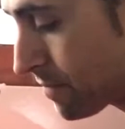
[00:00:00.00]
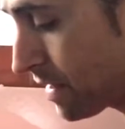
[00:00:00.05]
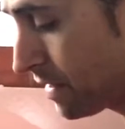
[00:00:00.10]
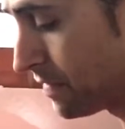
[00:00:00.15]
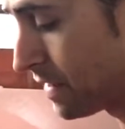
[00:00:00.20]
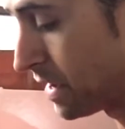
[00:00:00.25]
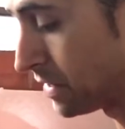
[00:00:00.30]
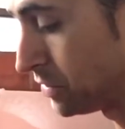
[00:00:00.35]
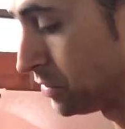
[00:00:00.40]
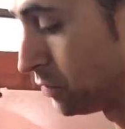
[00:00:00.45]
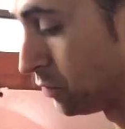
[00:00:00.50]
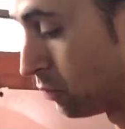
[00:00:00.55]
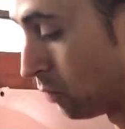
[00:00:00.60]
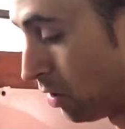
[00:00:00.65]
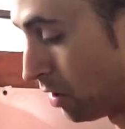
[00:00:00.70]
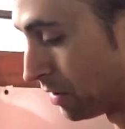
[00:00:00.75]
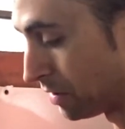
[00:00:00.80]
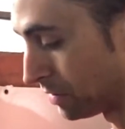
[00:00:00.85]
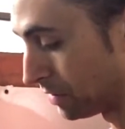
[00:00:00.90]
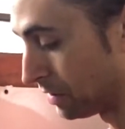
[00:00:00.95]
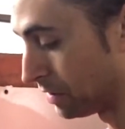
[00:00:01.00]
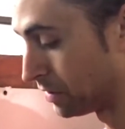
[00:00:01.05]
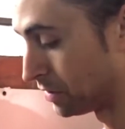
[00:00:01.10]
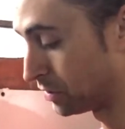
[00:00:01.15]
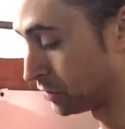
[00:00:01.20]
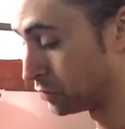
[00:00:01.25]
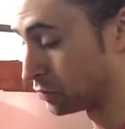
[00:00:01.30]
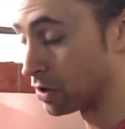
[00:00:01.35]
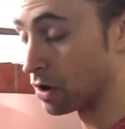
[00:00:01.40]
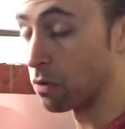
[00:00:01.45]
that you
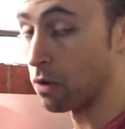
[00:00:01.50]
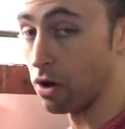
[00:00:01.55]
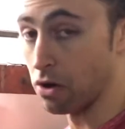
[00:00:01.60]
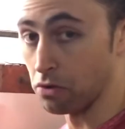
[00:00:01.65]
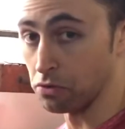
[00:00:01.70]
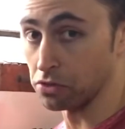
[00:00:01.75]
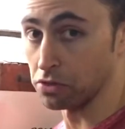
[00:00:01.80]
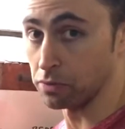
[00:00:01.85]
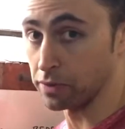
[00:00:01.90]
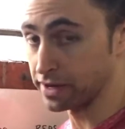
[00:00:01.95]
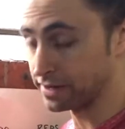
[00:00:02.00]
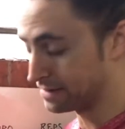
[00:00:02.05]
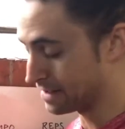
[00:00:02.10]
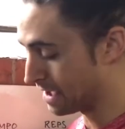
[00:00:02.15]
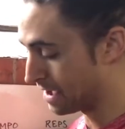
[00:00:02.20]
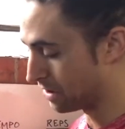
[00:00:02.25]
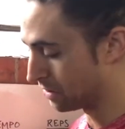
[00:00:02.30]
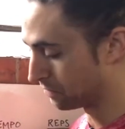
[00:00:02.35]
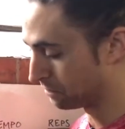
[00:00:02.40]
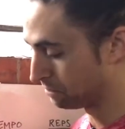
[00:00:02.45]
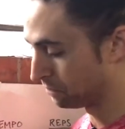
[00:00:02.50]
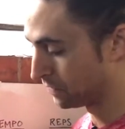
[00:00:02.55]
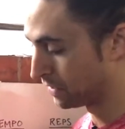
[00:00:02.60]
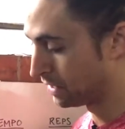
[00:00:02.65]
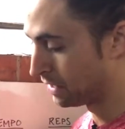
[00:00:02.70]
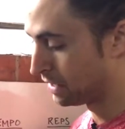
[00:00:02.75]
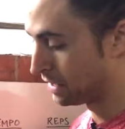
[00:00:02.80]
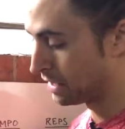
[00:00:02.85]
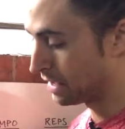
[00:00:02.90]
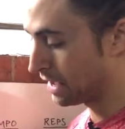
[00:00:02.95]
go all the way down,
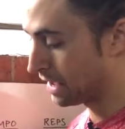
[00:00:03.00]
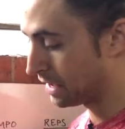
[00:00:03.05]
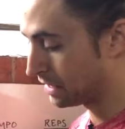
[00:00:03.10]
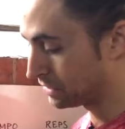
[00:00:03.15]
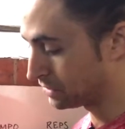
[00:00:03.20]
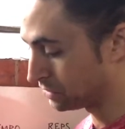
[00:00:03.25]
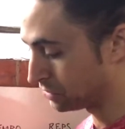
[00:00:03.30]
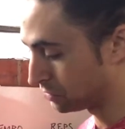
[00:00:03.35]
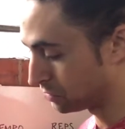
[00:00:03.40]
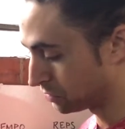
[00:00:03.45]
and